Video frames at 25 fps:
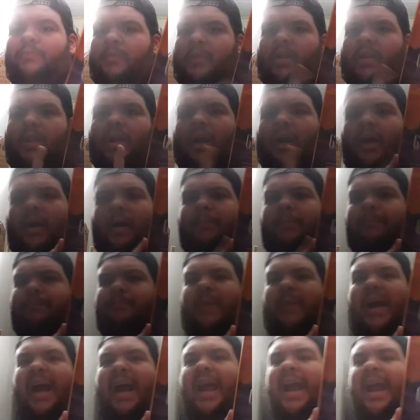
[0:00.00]
Um,
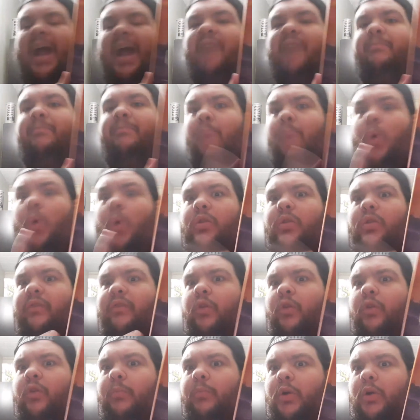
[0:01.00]
I have both of her
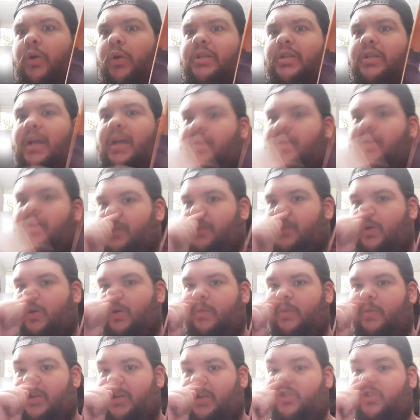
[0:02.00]
books now, so I'm
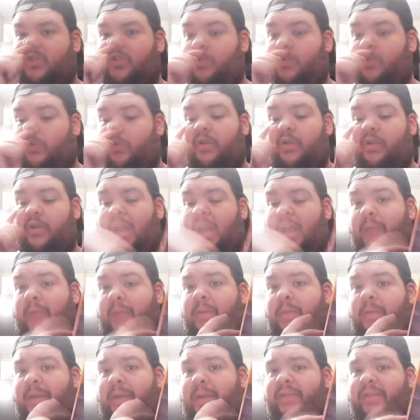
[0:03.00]
actually really happy
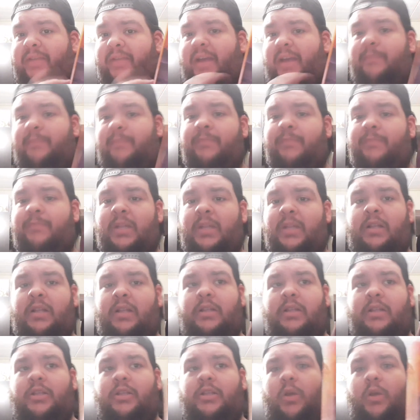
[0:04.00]
about that.
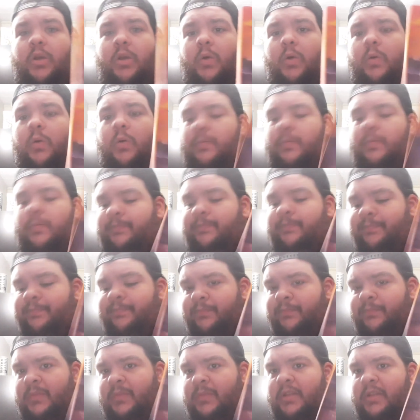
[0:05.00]
So
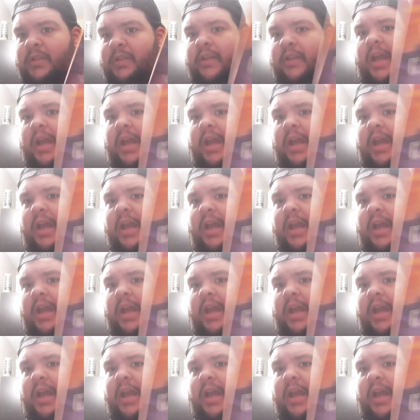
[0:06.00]
yeah,